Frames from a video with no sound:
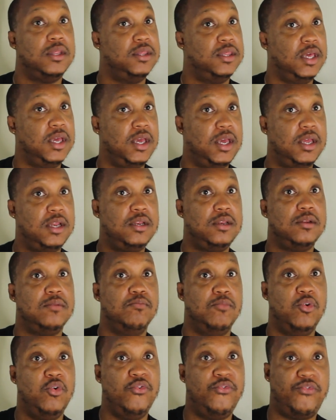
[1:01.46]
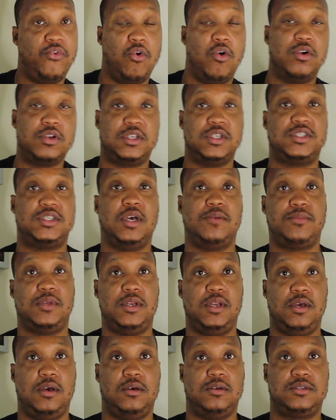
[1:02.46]
then move forward to
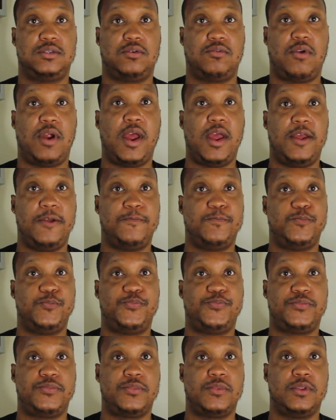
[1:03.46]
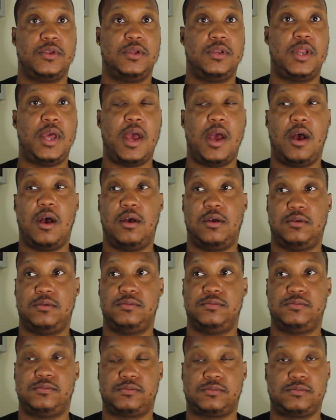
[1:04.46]
something else, right? Now,
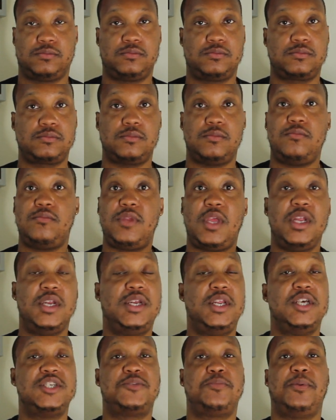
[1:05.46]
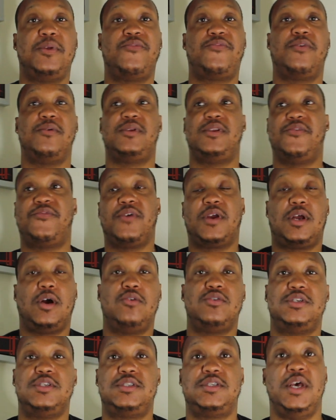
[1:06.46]
discipline for different
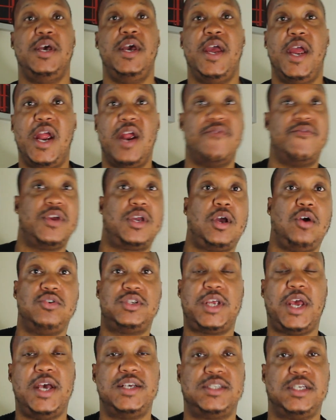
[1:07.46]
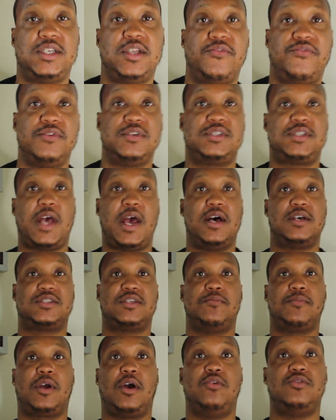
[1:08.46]
coaches. Every coach has a different style.
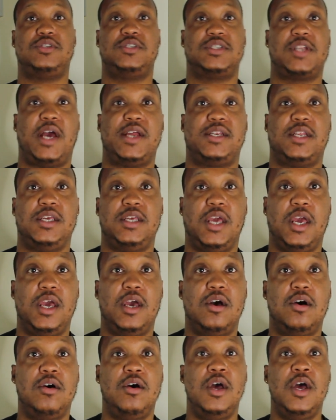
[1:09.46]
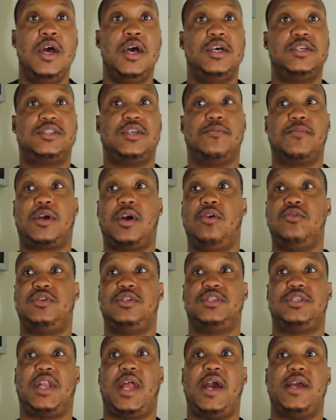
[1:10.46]
Some coaches like to yell. Some
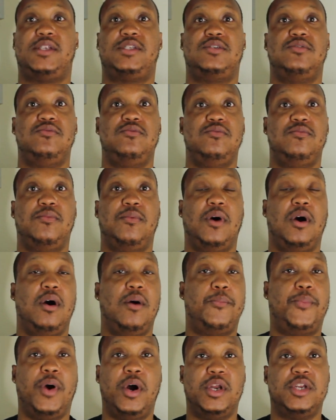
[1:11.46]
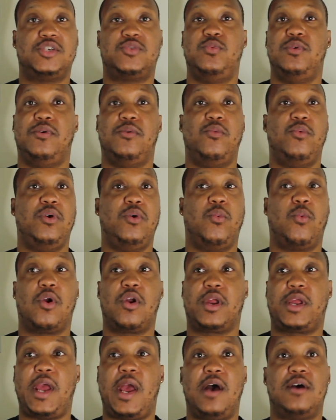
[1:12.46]
coaches like to punish with
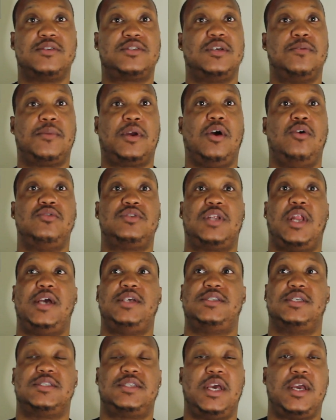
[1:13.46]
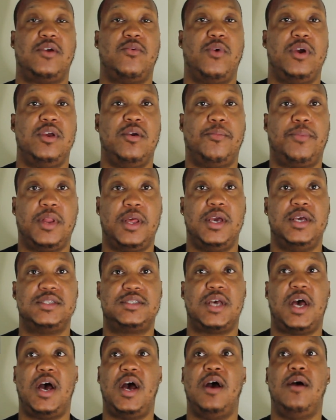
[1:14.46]
workouts. Some coach likes to take away your playing
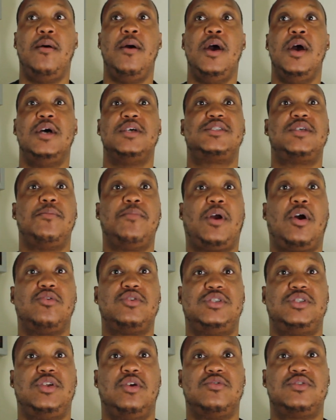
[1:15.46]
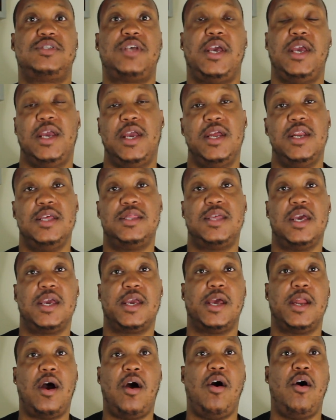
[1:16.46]
time. Some coaches don't say
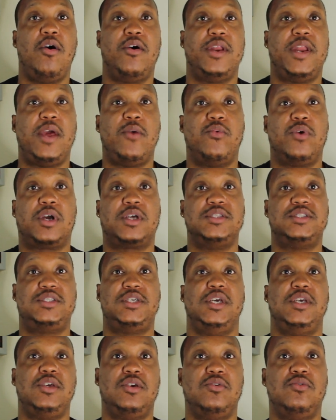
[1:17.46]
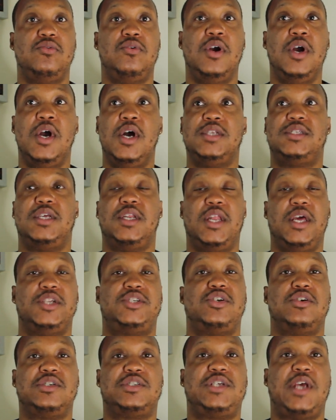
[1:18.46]
anything at all, and they will continue to
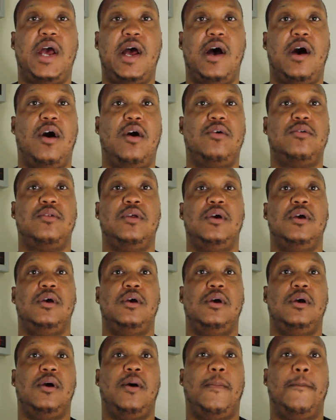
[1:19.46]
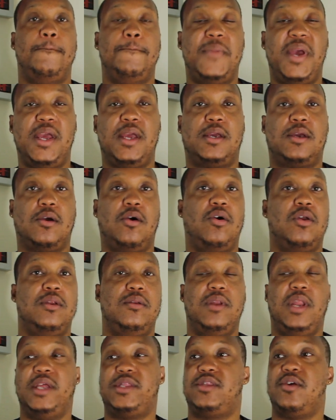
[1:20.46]
let your child make or
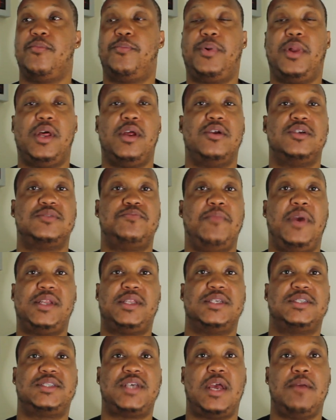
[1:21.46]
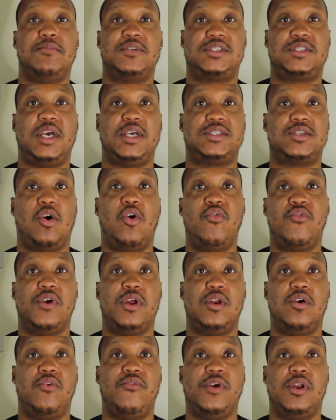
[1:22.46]
let their players make the same mistakes over
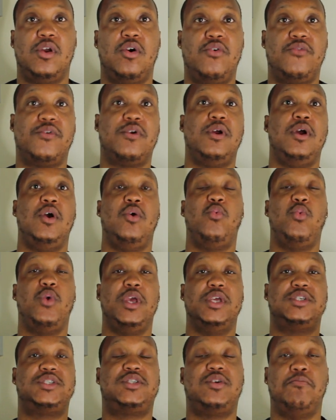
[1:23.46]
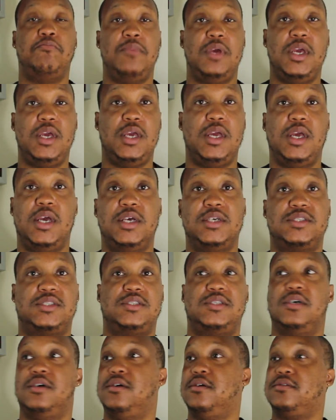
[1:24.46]
and over and over, which to me
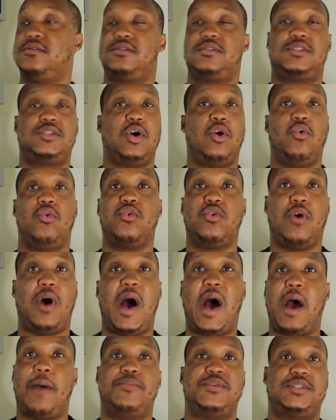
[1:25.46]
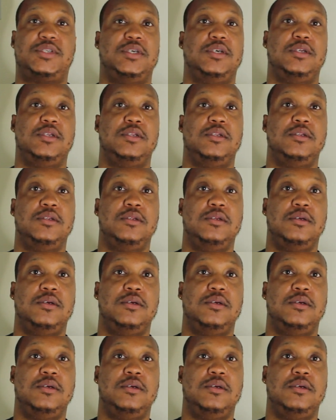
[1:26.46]
is the total opposite